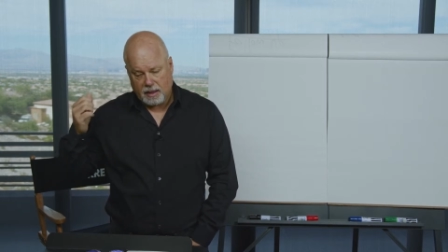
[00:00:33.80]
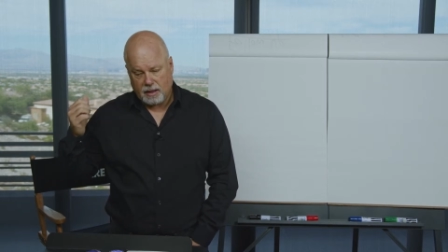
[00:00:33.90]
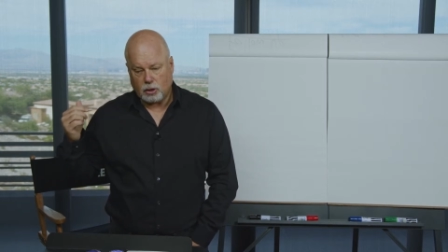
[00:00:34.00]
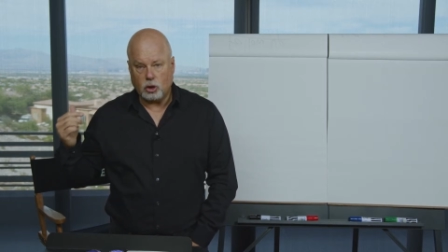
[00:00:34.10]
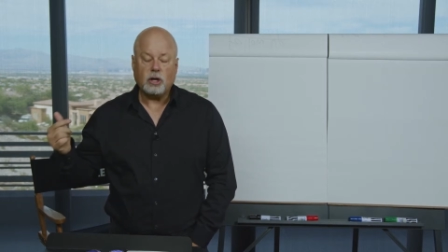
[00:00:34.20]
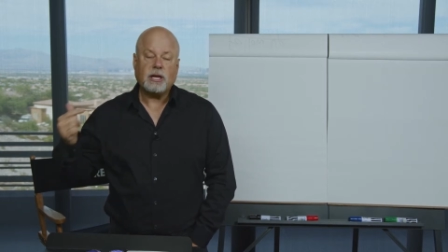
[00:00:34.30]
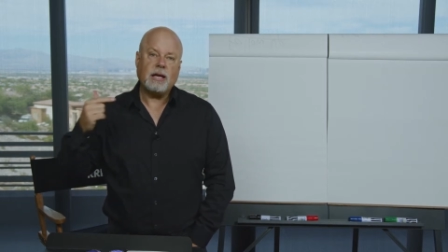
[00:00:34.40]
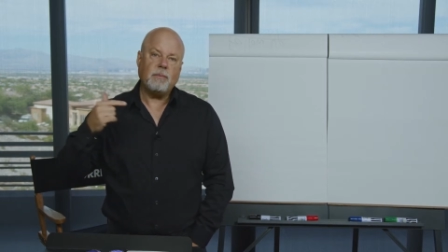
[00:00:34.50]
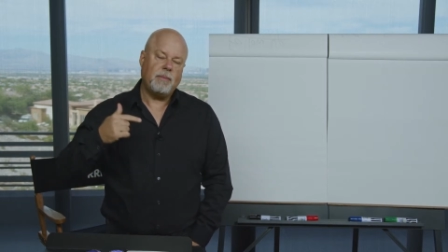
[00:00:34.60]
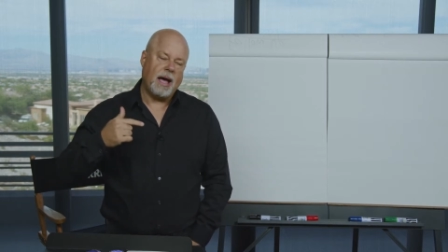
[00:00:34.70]

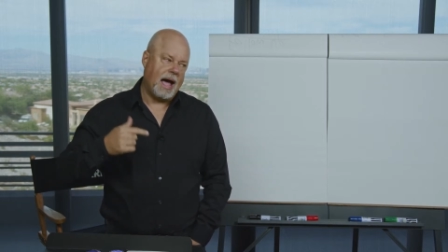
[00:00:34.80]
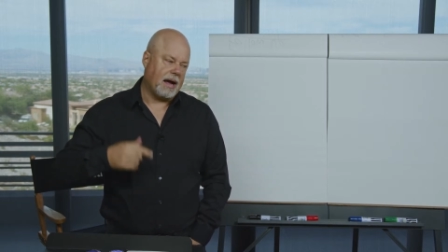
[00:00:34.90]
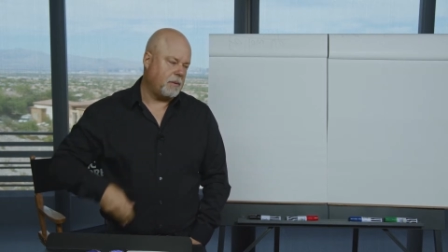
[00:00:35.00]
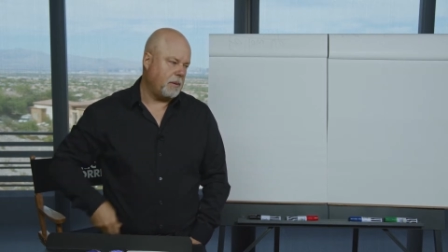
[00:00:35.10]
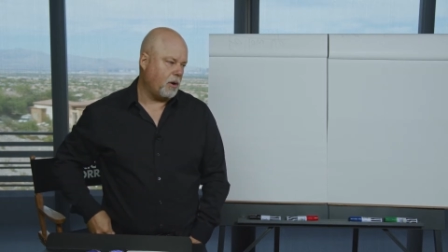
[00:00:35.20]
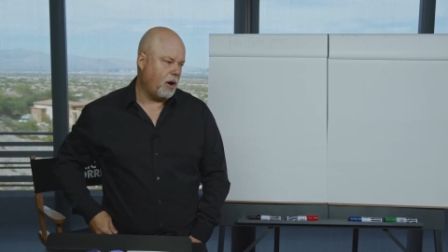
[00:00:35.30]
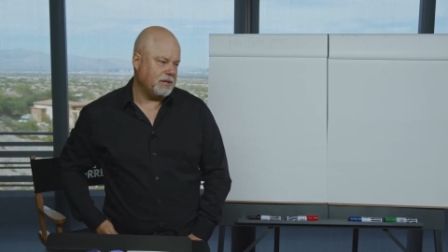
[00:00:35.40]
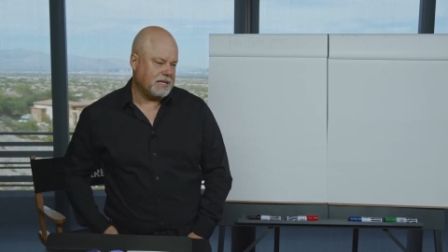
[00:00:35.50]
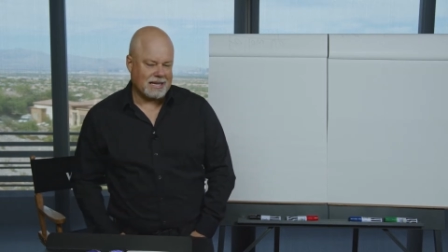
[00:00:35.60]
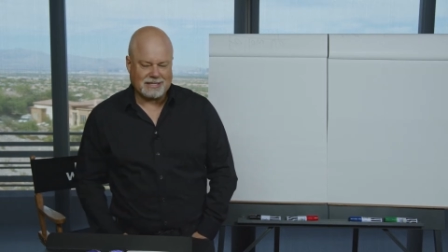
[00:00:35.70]
looking back, people
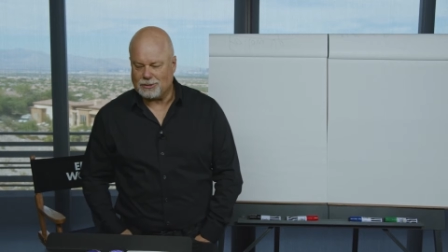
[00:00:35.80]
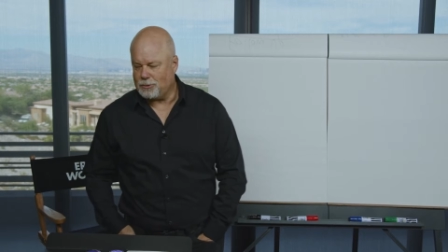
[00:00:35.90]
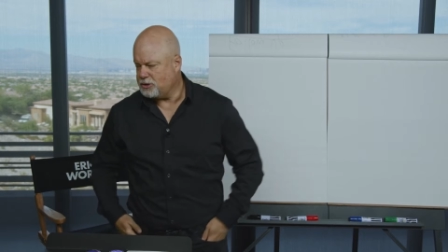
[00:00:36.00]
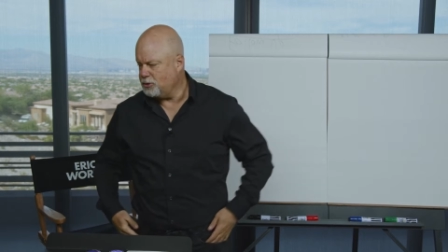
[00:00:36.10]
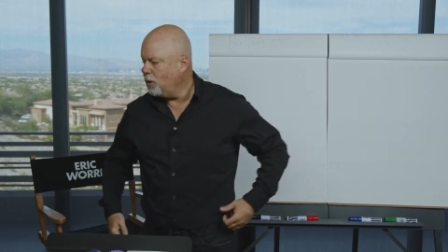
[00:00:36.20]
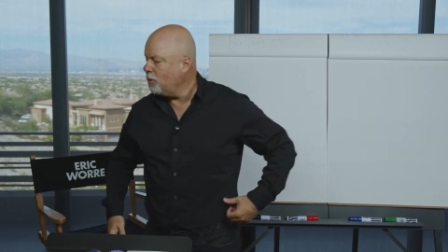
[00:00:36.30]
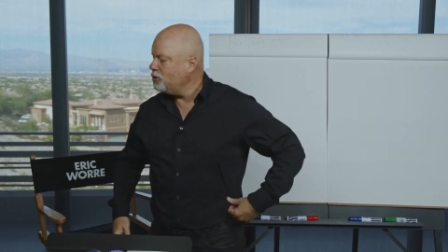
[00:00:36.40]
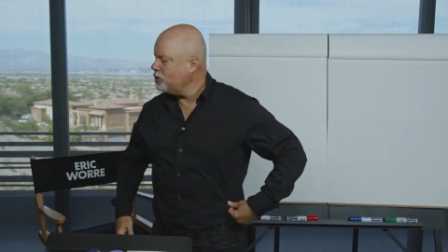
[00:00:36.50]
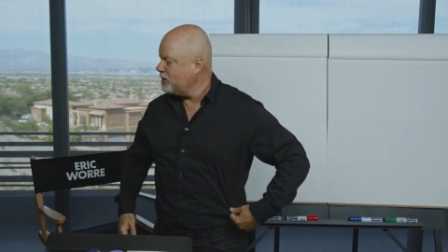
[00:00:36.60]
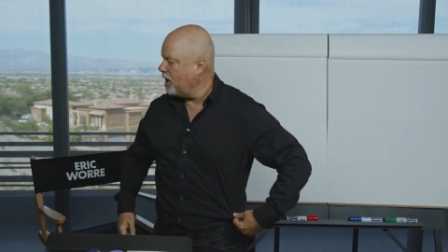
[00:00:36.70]
always ask this question: what would
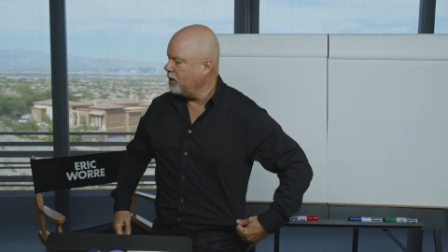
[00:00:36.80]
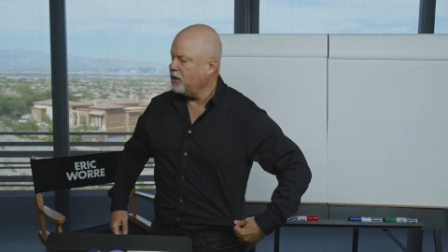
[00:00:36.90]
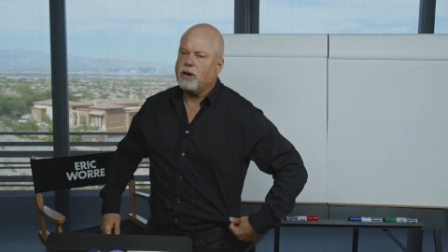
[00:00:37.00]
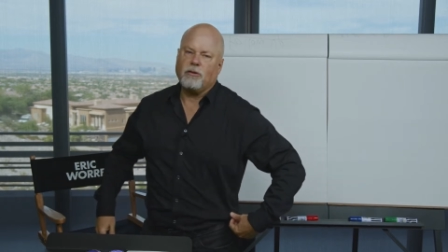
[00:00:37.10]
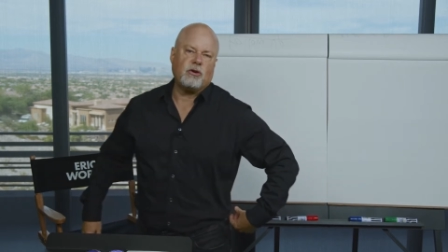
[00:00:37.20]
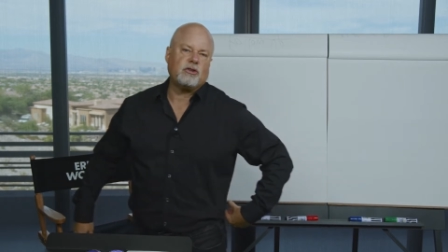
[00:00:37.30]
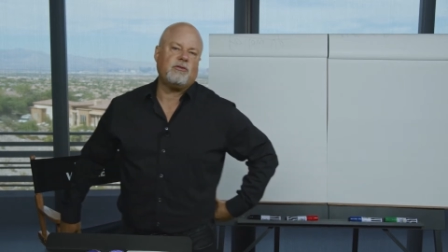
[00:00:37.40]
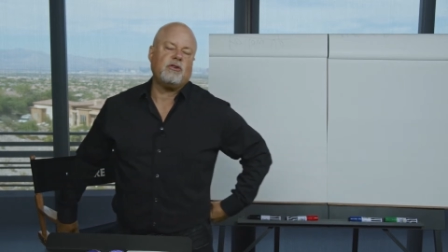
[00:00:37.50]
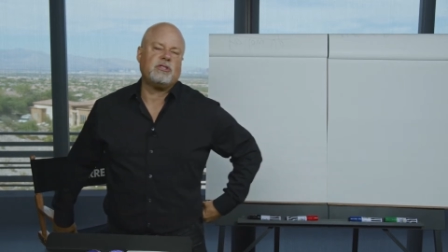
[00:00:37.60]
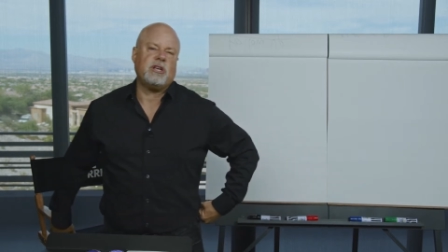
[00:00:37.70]
you tell a younger version of
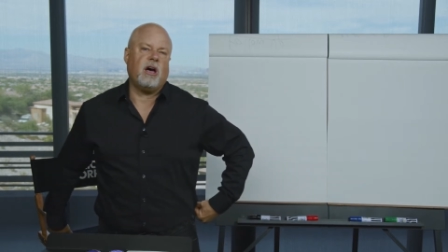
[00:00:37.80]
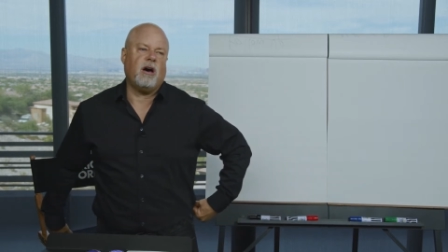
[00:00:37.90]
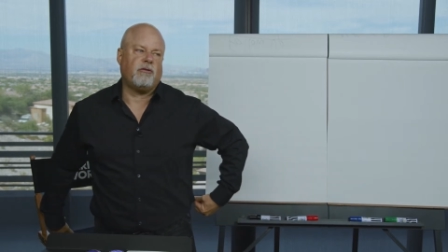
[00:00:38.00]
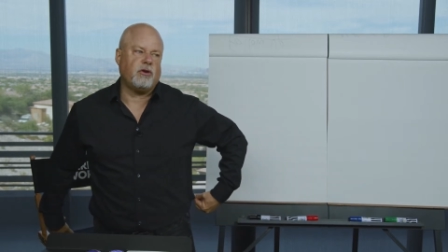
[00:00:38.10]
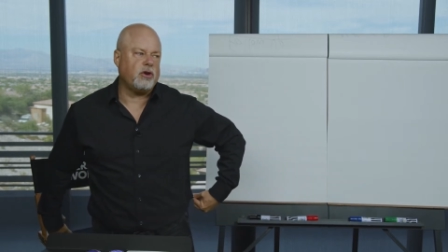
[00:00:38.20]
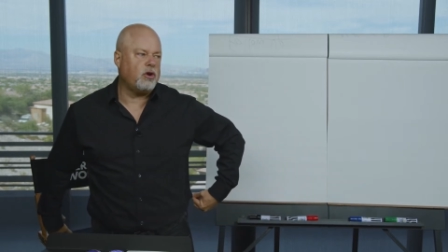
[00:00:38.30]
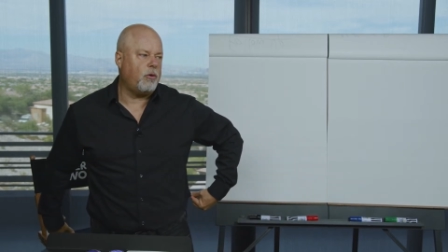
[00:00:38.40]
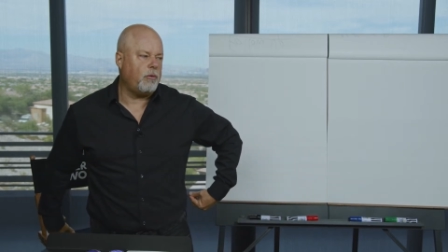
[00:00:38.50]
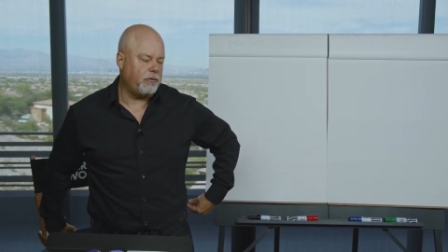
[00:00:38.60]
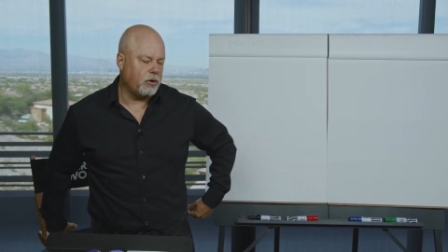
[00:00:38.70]
yourself? Or if you
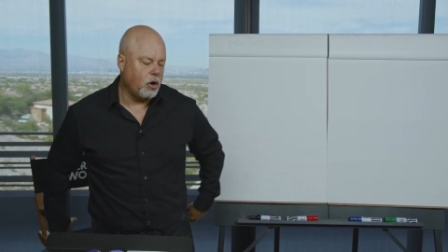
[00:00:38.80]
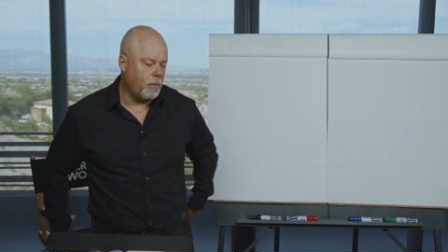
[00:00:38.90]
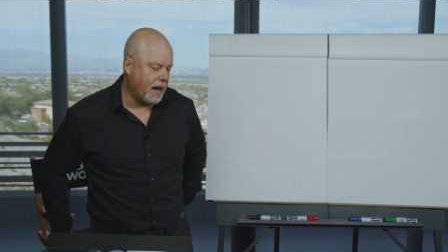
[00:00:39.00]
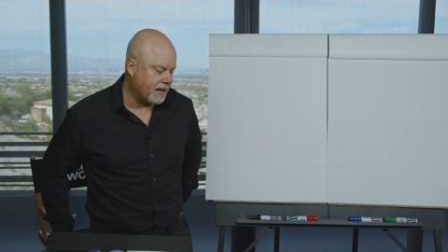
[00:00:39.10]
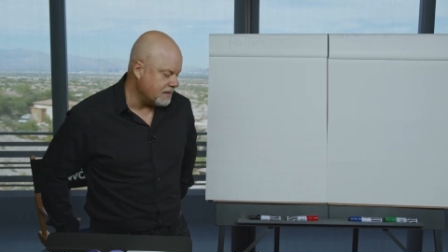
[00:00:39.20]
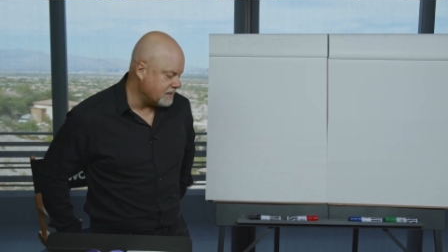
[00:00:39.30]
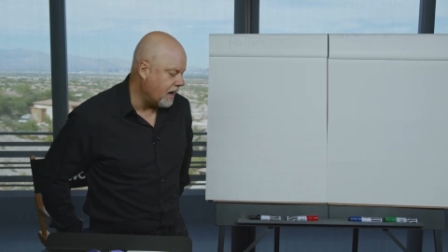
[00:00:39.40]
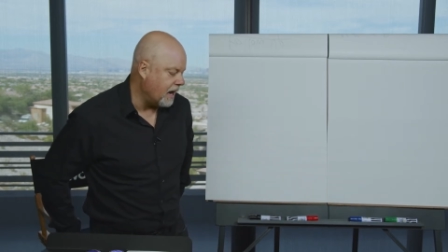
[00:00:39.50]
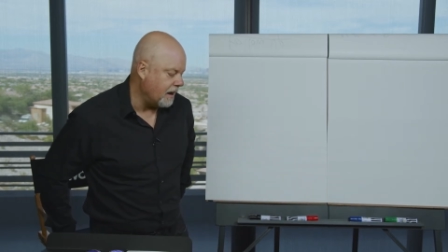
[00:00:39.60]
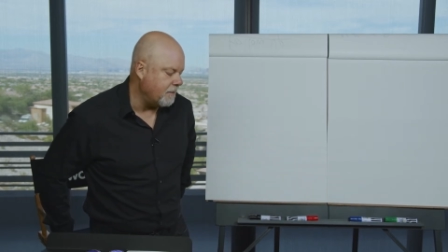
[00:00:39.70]
can go back in
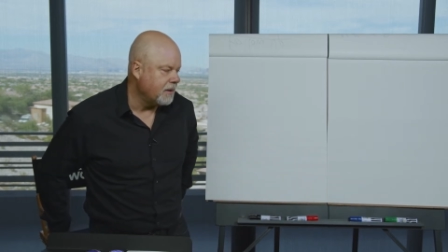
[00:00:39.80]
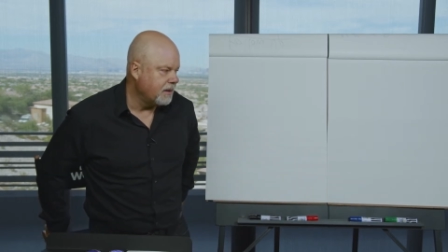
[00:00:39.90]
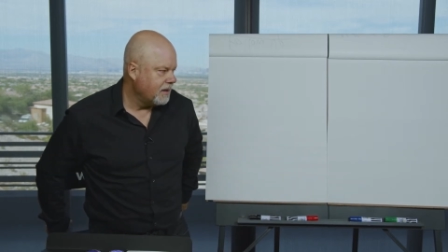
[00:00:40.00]
time.